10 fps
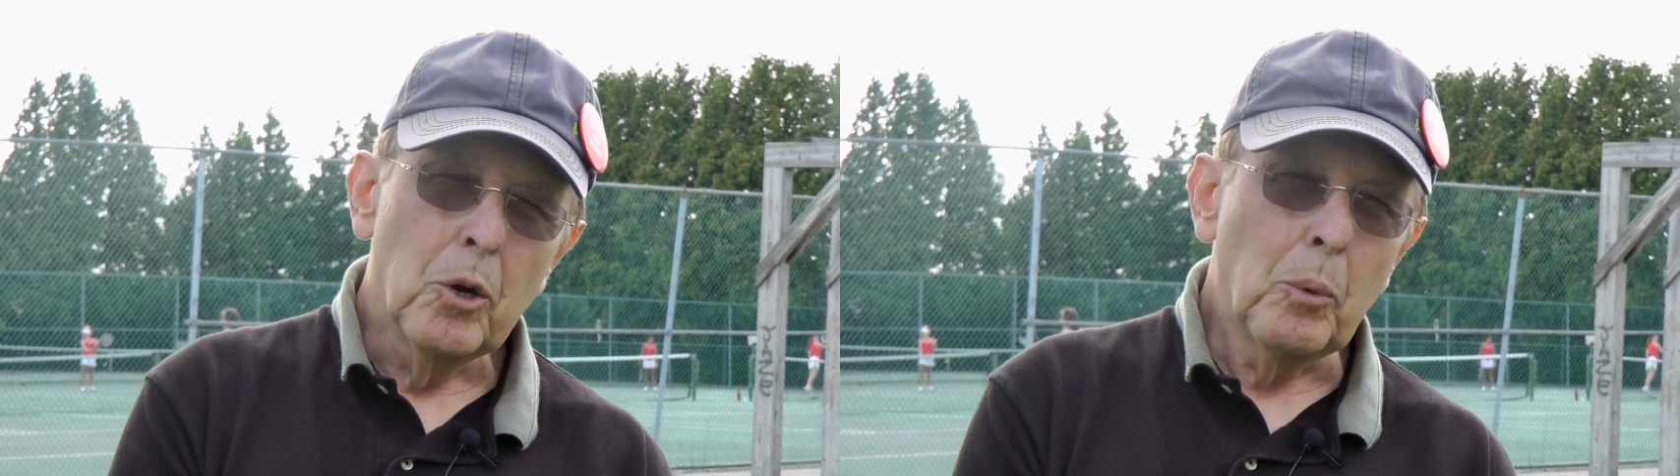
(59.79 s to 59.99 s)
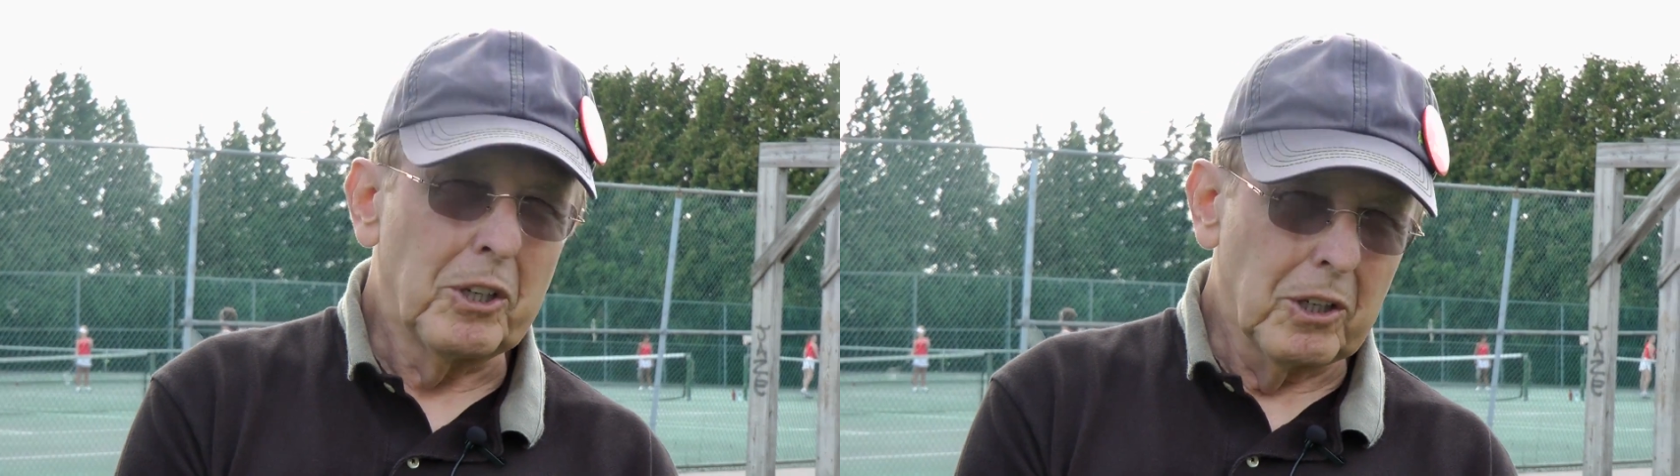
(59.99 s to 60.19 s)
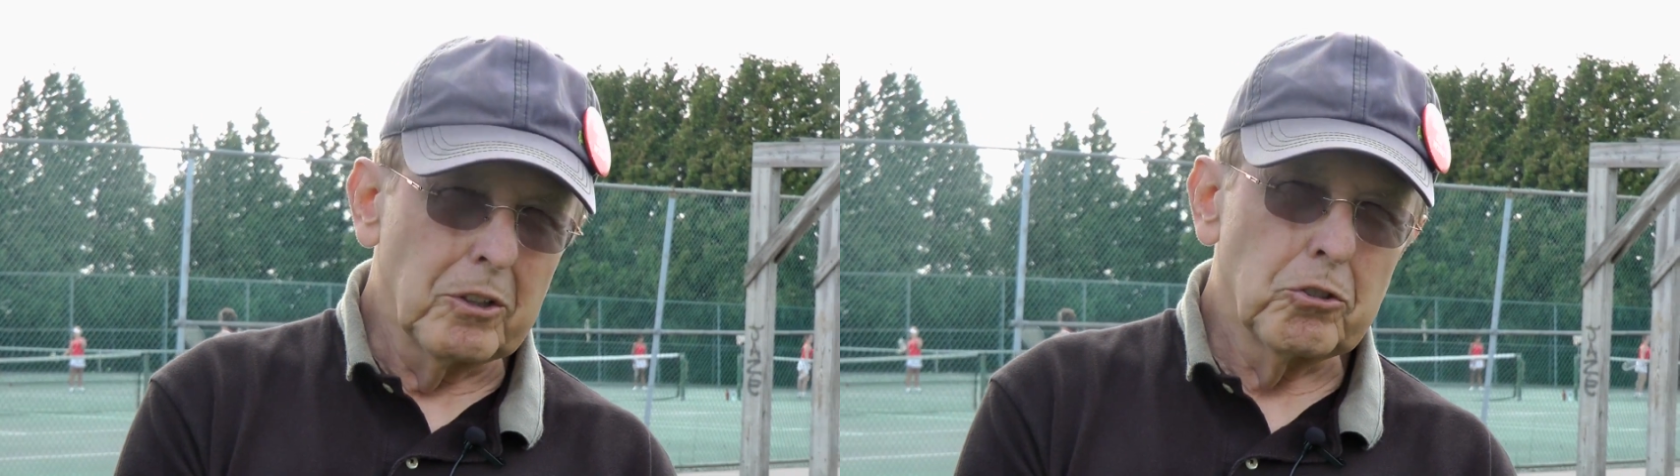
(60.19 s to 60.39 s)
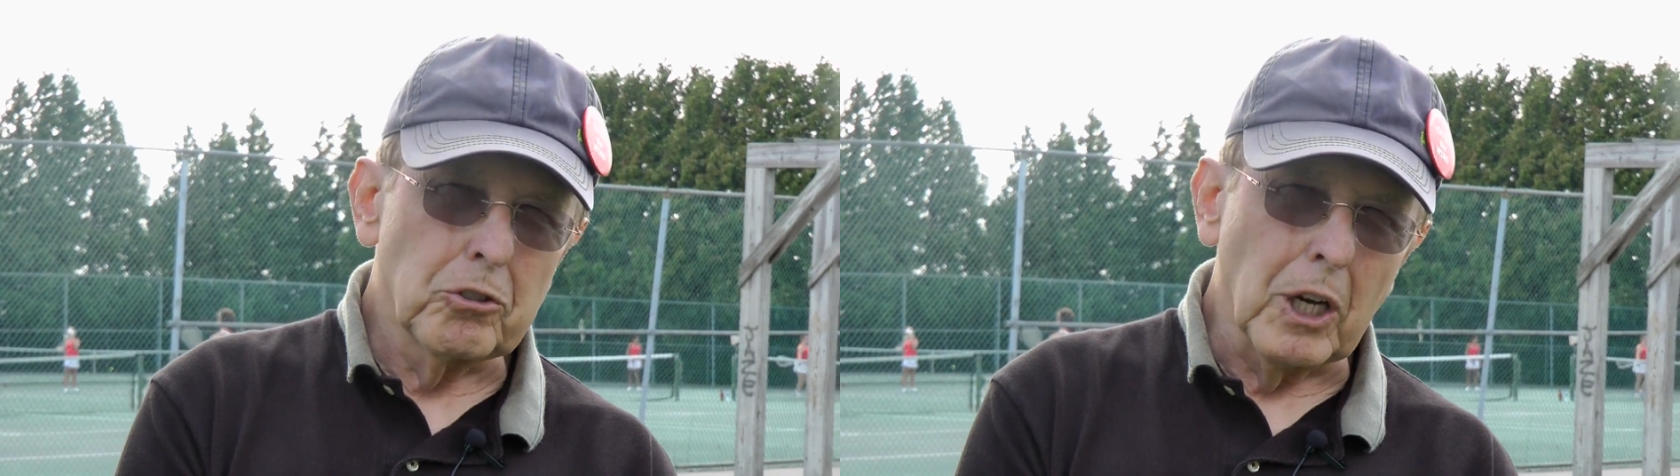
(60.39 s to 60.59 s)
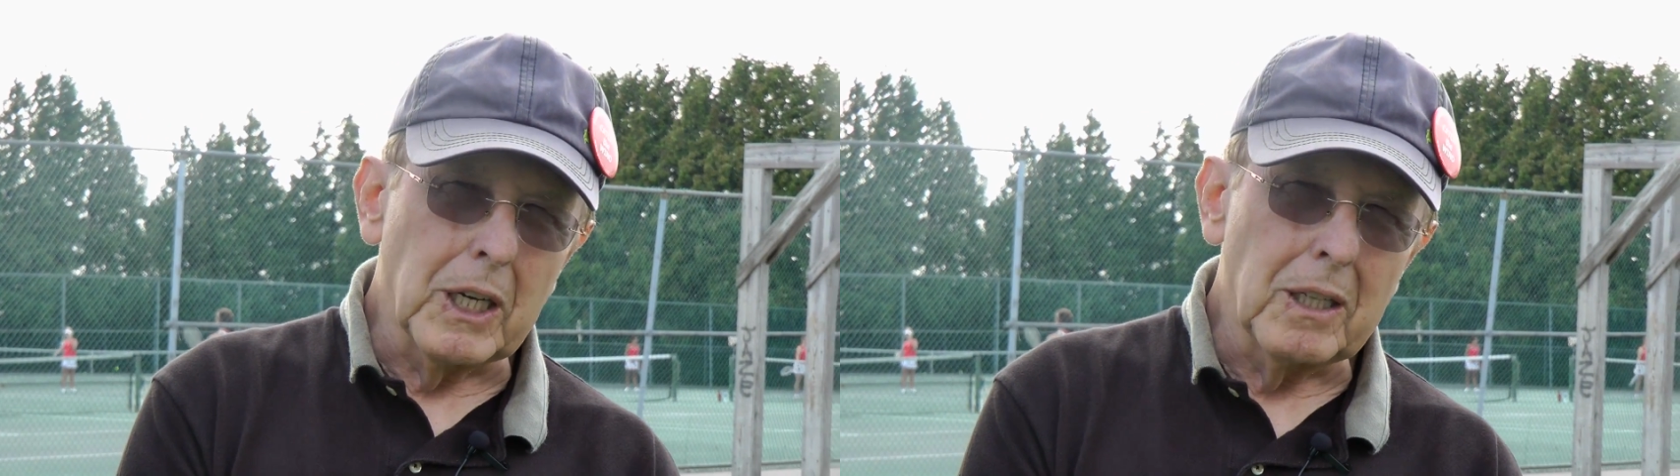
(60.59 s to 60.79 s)
We did the
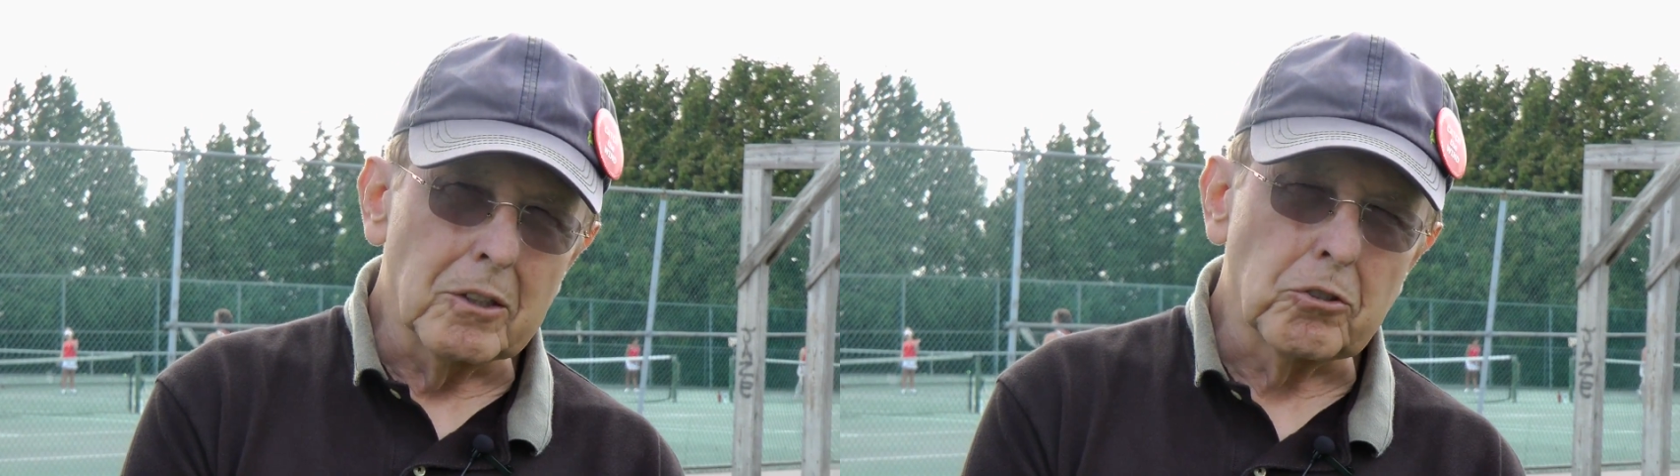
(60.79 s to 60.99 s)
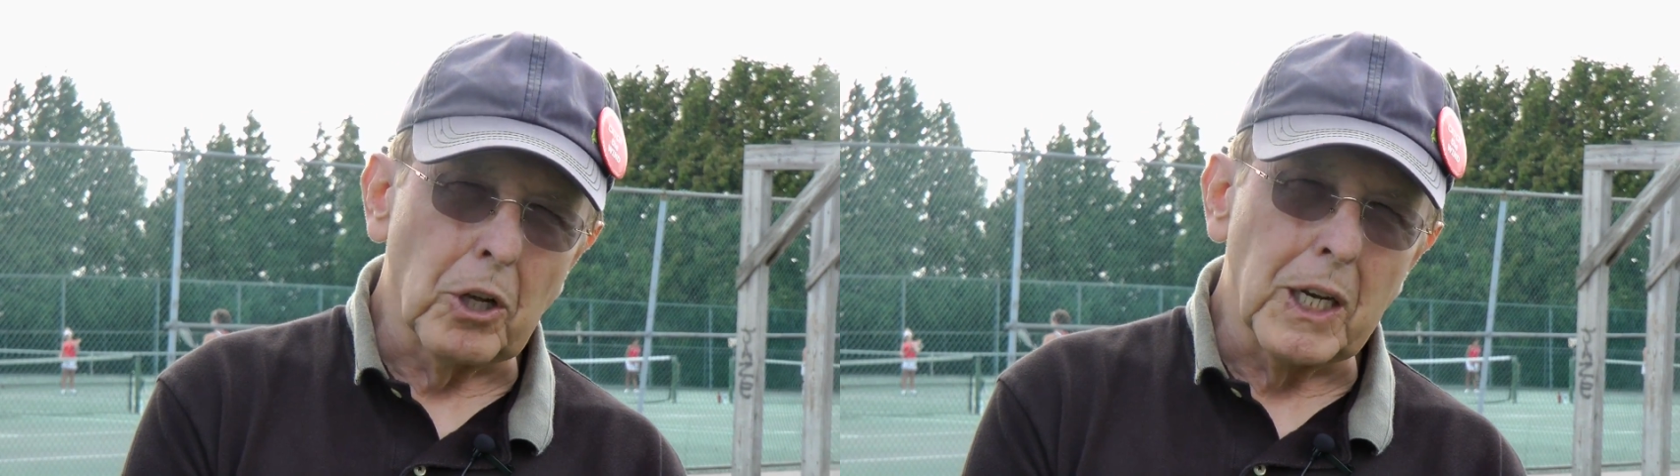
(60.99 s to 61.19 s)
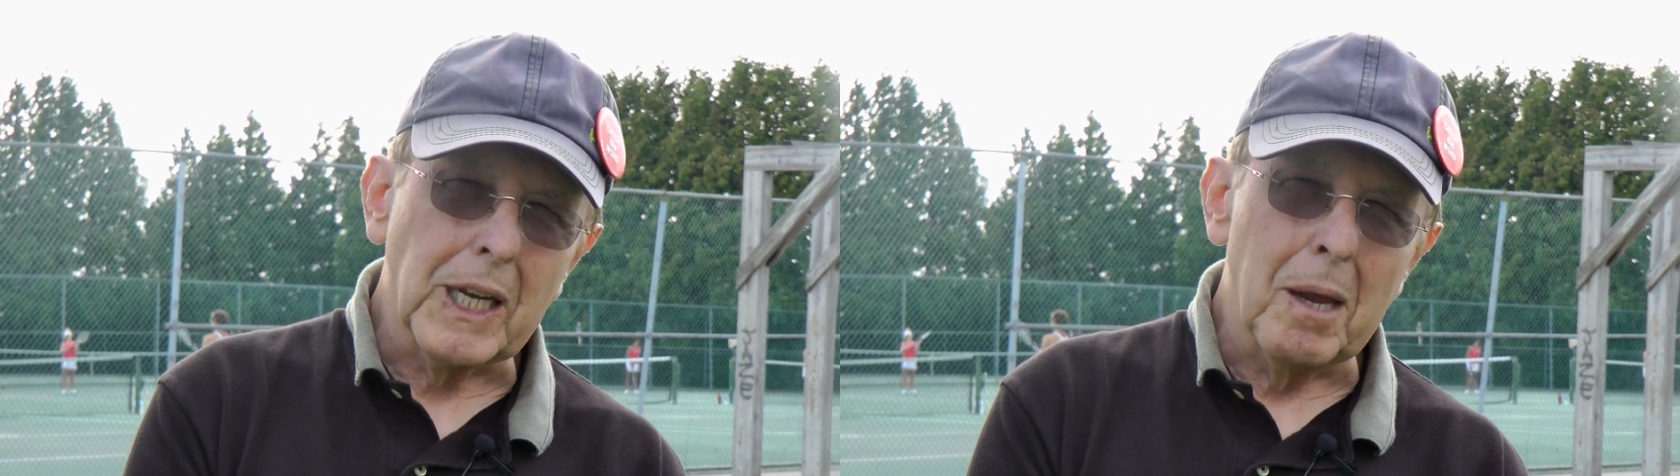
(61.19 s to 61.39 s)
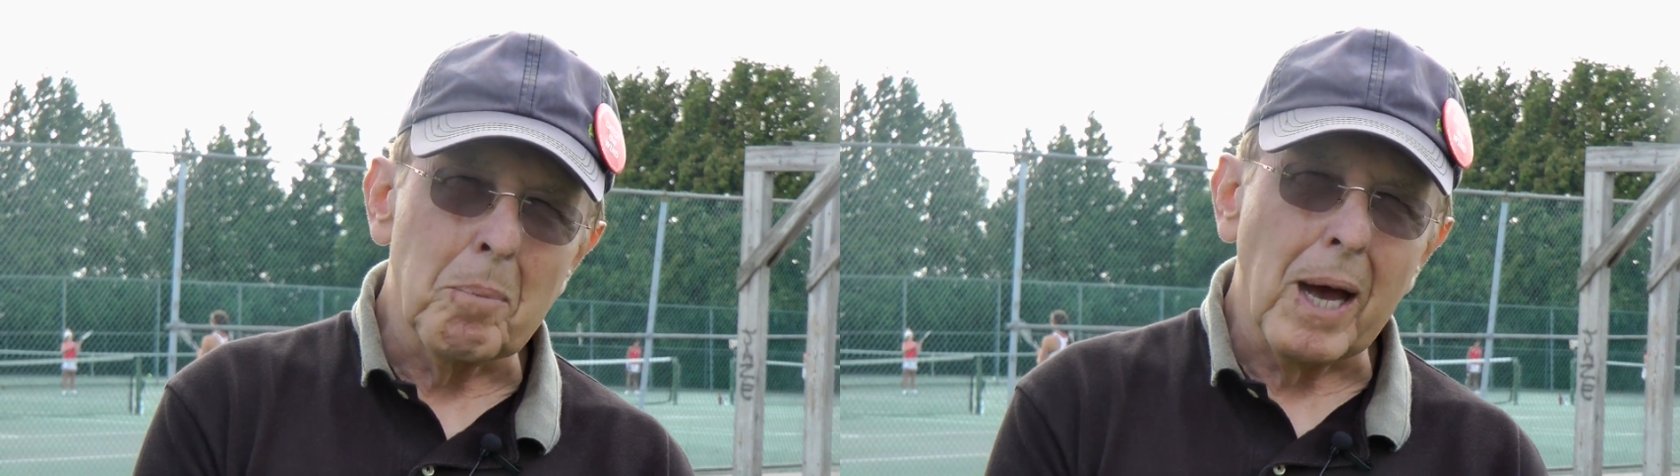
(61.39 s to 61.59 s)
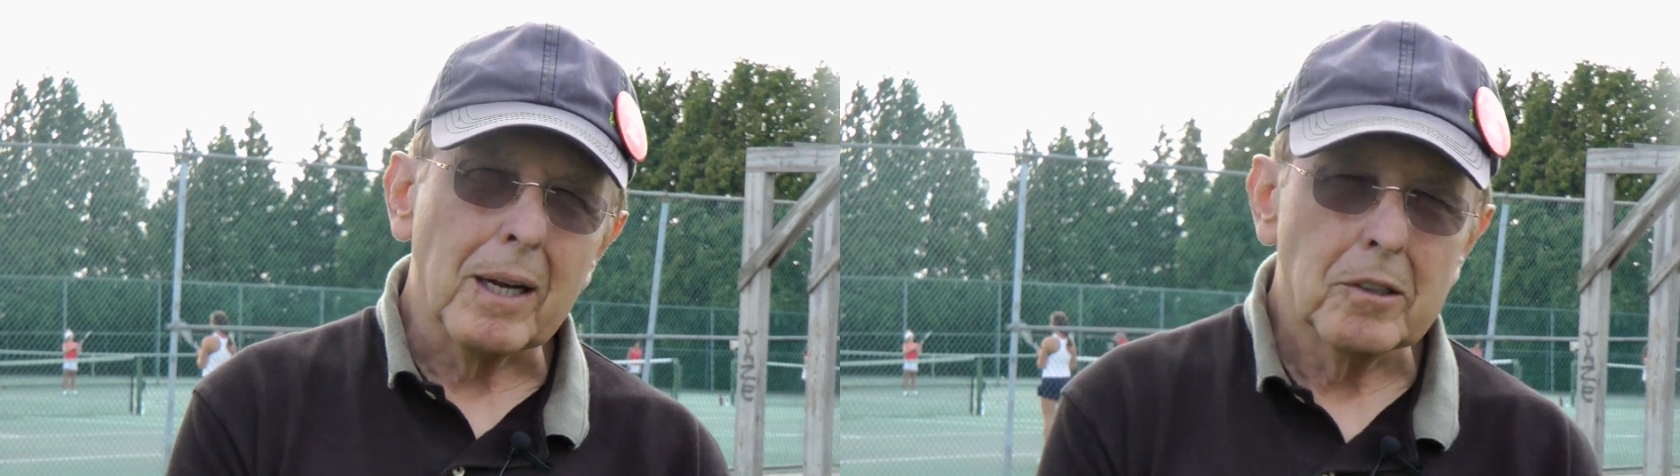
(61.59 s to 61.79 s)
study. The study came
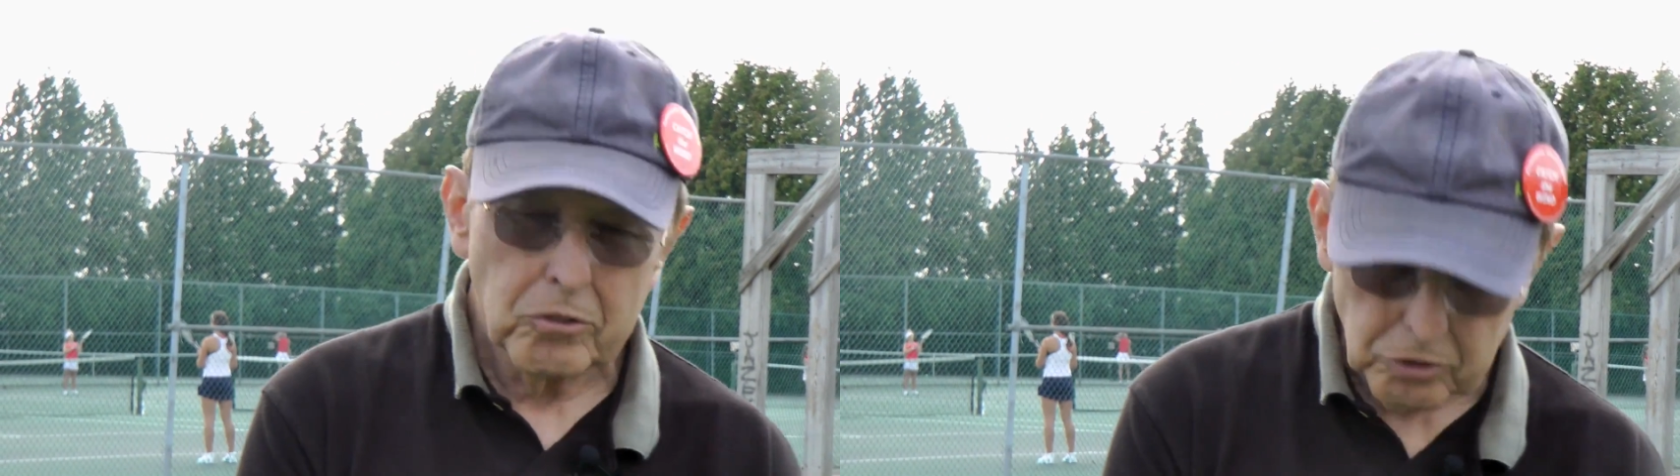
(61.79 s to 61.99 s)
back and